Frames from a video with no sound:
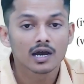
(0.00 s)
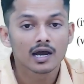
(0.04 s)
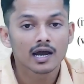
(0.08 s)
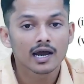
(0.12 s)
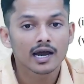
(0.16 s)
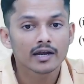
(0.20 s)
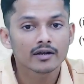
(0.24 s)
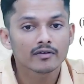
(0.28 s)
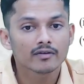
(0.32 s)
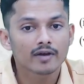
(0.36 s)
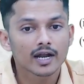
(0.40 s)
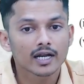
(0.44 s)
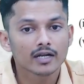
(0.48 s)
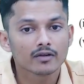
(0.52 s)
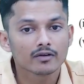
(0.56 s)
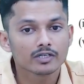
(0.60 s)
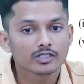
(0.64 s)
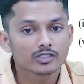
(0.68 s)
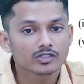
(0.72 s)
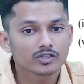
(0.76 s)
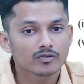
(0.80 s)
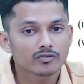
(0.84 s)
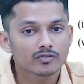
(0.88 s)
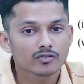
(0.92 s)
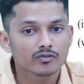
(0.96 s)
and
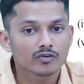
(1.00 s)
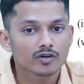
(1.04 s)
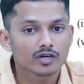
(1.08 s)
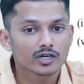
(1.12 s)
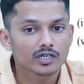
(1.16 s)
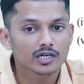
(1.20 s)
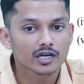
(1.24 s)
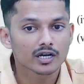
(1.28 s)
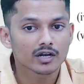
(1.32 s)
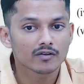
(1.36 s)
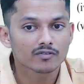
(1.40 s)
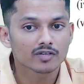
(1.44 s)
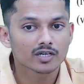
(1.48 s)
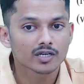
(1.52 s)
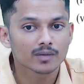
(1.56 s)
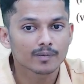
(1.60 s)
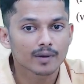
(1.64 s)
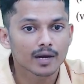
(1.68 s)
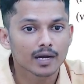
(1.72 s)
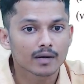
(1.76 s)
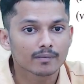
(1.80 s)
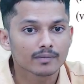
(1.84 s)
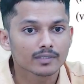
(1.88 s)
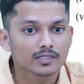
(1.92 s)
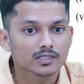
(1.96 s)
evaluation of the work done of the
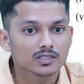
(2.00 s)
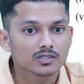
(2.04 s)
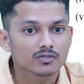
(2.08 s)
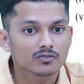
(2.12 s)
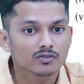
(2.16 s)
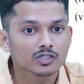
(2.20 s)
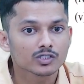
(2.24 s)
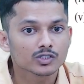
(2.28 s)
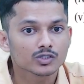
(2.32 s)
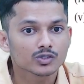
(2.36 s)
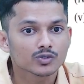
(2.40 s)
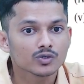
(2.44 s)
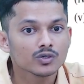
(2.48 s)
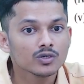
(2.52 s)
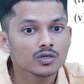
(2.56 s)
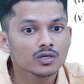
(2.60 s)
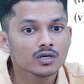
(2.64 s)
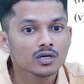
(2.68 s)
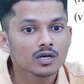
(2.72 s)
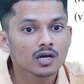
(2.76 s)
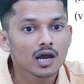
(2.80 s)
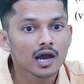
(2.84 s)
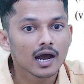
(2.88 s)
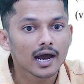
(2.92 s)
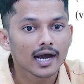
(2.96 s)
department will show
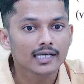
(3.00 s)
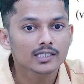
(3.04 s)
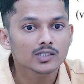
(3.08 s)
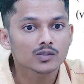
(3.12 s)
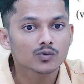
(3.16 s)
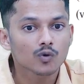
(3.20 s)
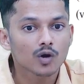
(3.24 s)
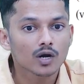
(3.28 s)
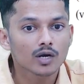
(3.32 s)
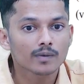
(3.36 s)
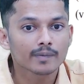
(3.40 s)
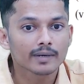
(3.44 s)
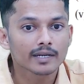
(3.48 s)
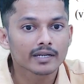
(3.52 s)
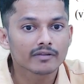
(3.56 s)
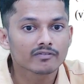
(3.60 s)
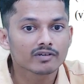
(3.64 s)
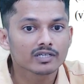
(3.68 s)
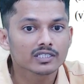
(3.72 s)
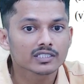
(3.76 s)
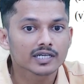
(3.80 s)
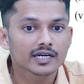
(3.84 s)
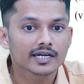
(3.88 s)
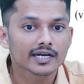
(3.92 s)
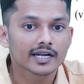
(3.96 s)
us what
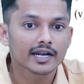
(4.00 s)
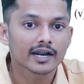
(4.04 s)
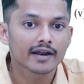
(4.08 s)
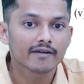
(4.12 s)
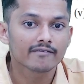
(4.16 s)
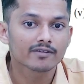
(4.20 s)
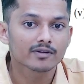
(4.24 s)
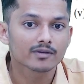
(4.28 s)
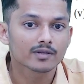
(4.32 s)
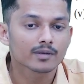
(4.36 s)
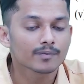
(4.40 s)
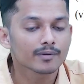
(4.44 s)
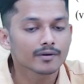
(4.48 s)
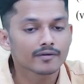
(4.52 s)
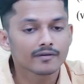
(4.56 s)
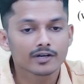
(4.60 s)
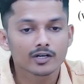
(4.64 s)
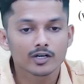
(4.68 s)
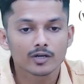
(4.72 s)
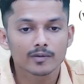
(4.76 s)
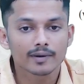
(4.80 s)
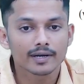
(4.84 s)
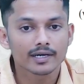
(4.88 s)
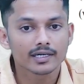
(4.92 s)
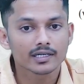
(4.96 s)
benefits are derived from the
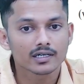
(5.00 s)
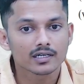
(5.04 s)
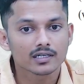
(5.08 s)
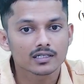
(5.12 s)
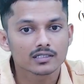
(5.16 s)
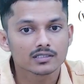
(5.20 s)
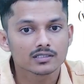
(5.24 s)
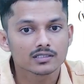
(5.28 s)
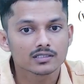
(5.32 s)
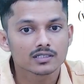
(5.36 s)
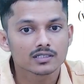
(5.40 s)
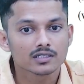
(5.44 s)
preventive maintenance.